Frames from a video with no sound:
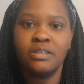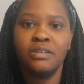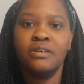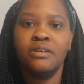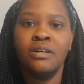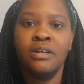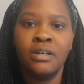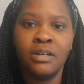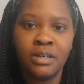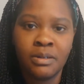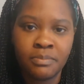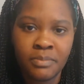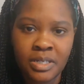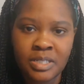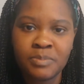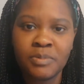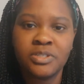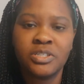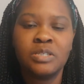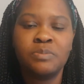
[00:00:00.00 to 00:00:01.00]
as
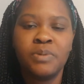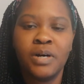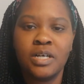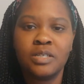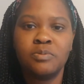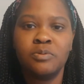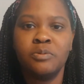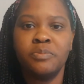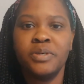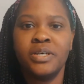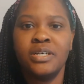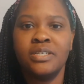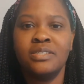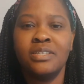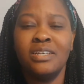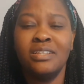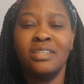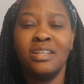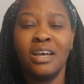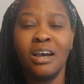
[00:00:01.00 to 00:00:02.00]
much as possible, because
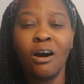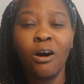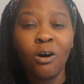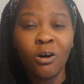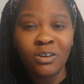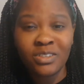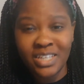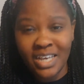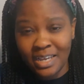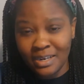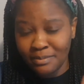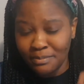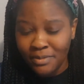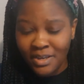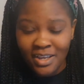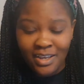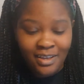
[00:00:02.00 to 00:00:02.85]
then all that